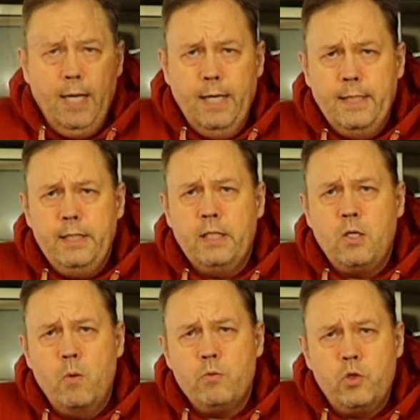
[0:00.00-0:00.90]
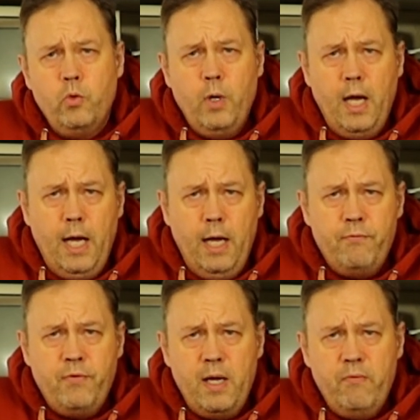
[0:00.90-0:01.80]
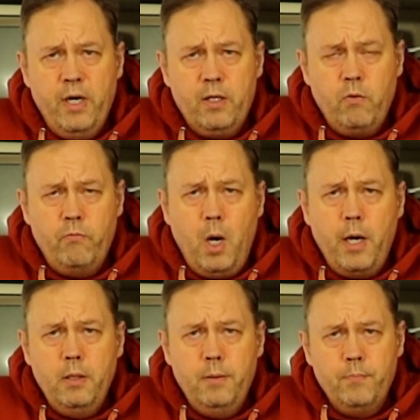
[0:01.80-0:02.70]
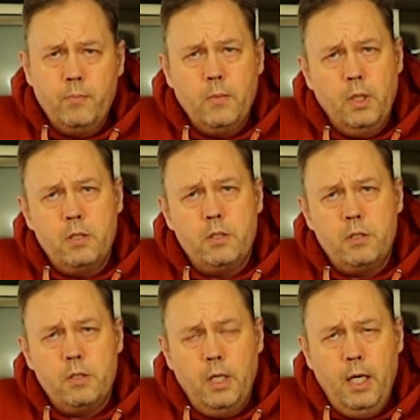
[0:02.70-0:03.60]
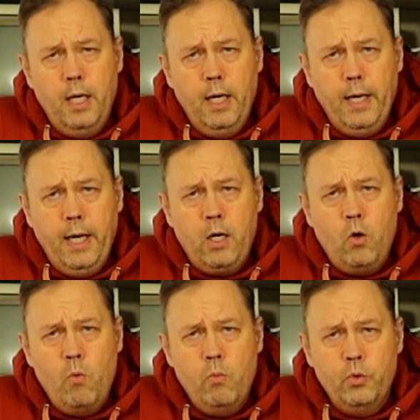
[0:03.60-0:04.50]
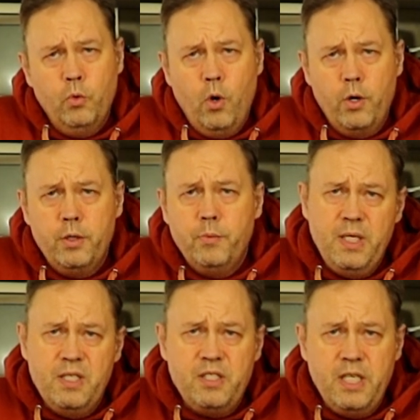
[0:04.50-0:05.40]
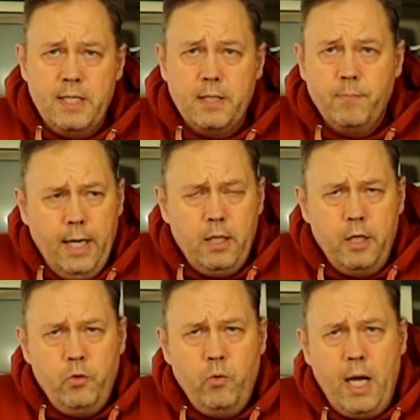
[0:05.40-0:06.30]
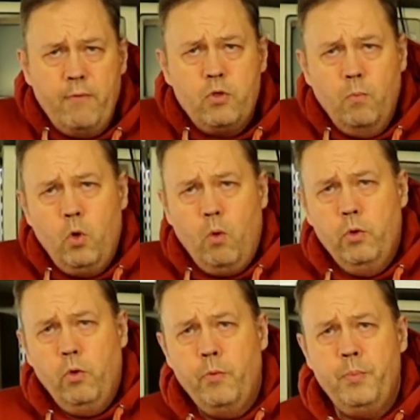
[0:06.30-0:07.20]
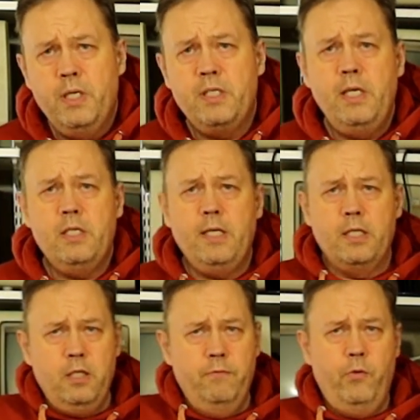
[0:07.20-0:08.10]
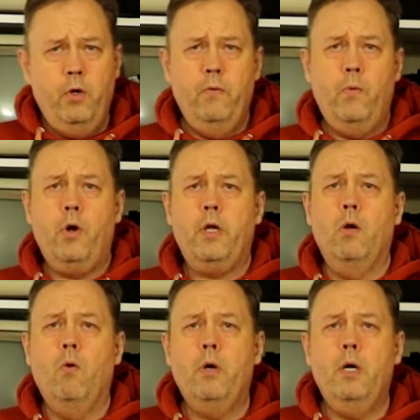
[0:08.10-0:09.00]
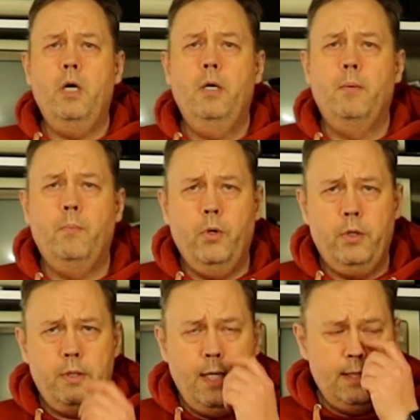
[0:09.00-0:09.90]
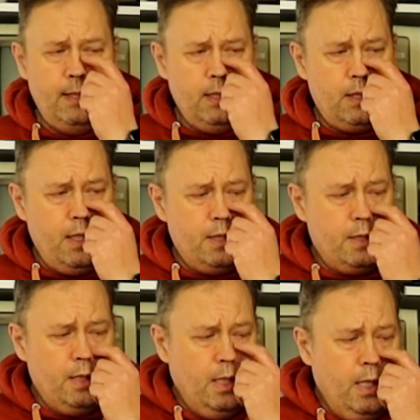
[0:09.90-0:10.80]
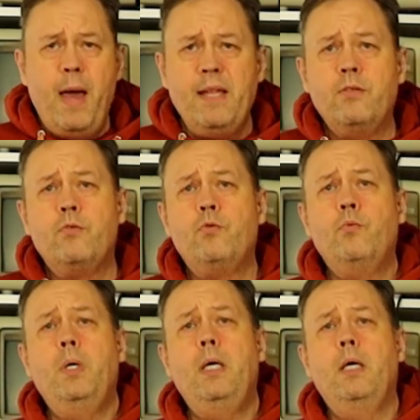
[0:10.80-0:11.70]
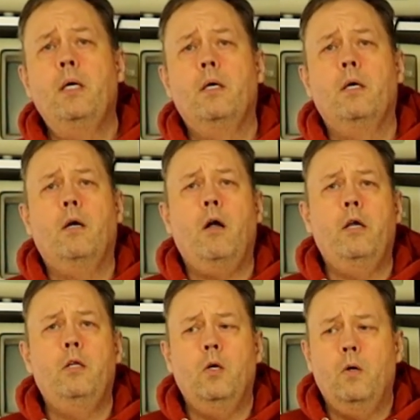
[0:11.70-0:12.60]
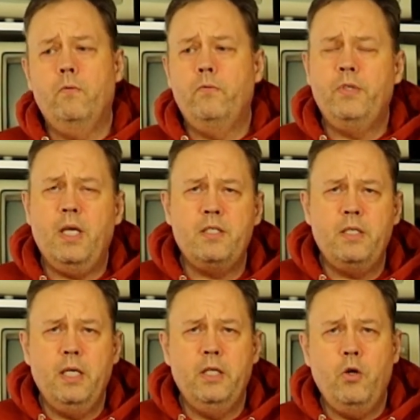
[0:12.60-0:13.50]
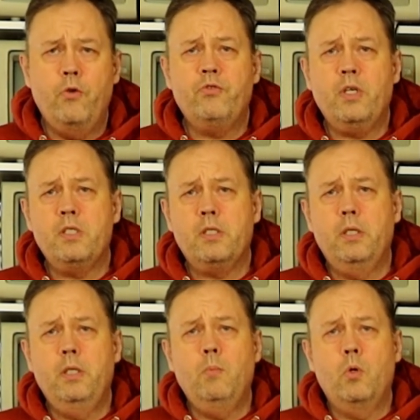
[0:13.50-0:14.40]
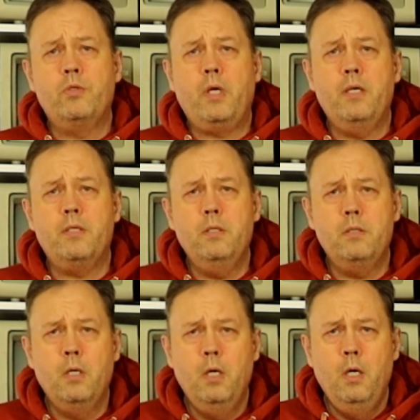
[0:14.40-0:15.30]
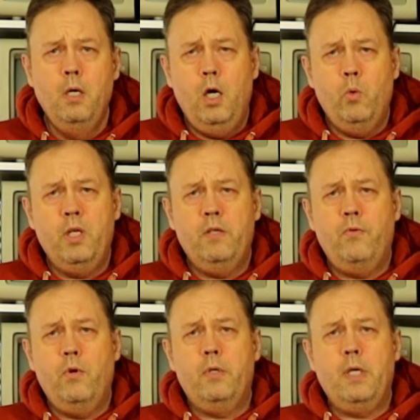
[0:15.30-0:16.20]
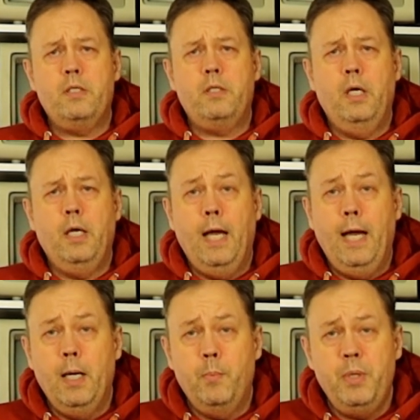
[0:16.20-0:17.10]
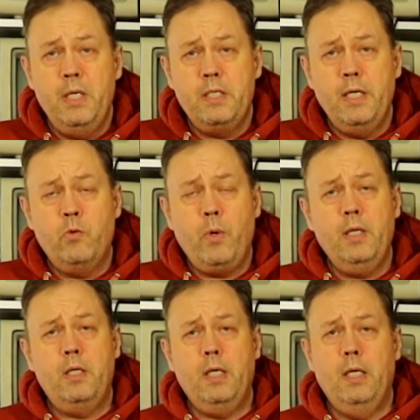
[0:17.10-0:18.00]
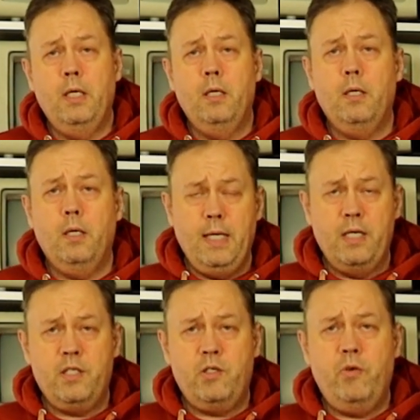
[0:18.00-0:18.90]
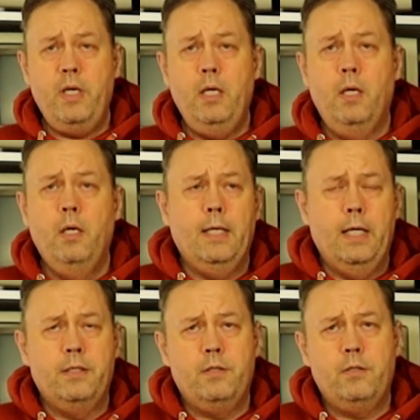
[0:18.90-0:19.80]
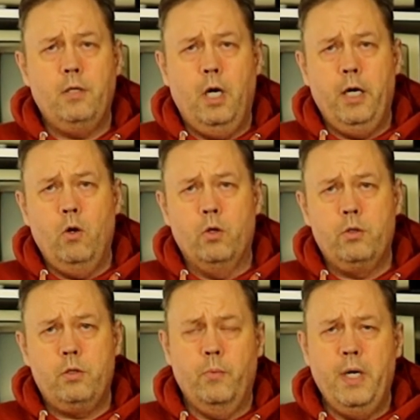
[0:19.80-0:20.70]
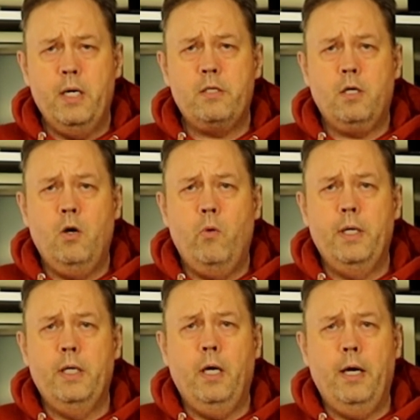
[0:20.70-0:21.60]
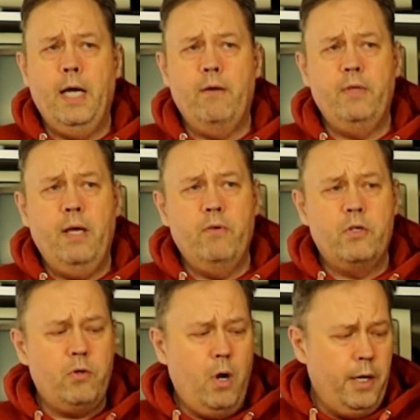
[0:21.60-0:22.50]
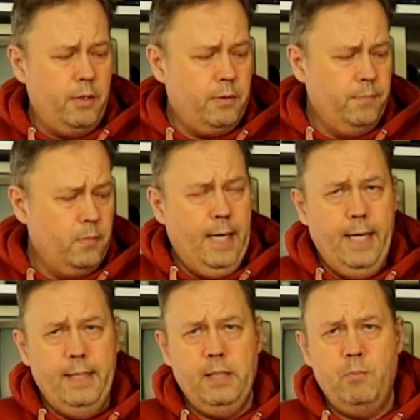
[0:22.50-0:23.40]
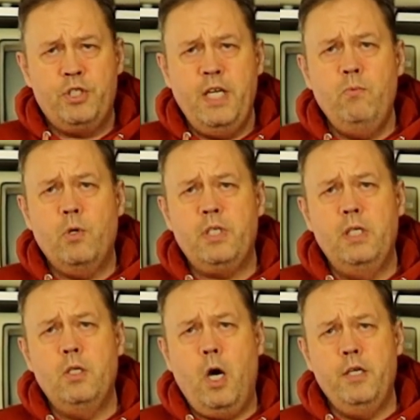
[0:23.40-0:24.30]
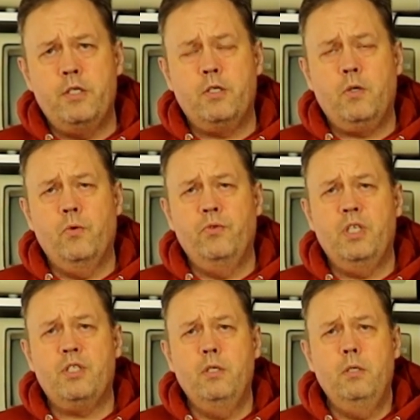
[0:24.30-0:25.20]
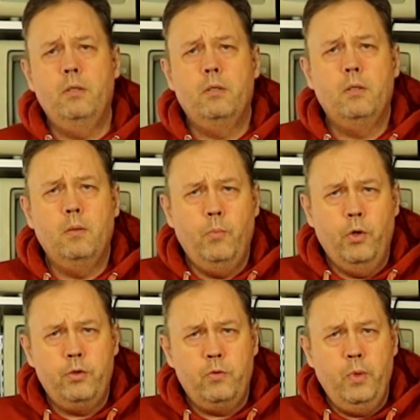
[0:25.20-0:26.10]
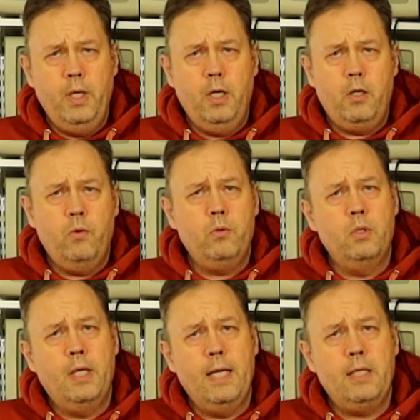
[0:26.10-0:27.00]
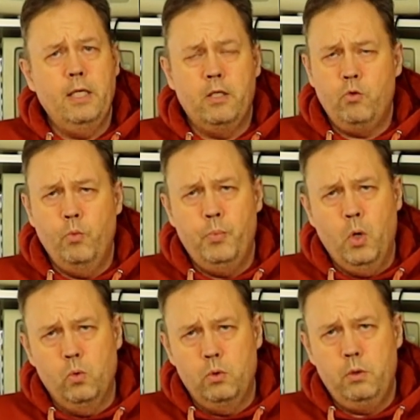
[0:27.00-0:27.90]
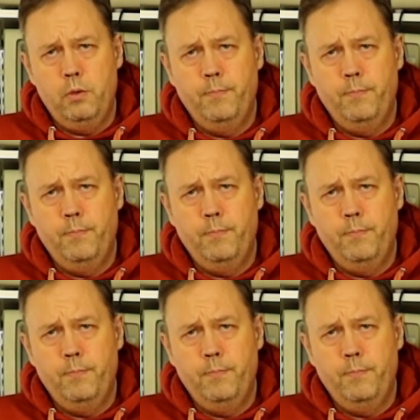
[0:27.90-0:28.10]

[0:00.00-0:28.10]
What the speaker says: And then it comes to a favorite of mine. It's a Commodore PC. And I do have some Commodore PCs that's in fully working order, but as this is meant to be kind of testing the untested in most cases, I went for testing a PC20-3 that I got some years ago and I have never tried. And the machine was in nice condition, but we couldn't get it to post.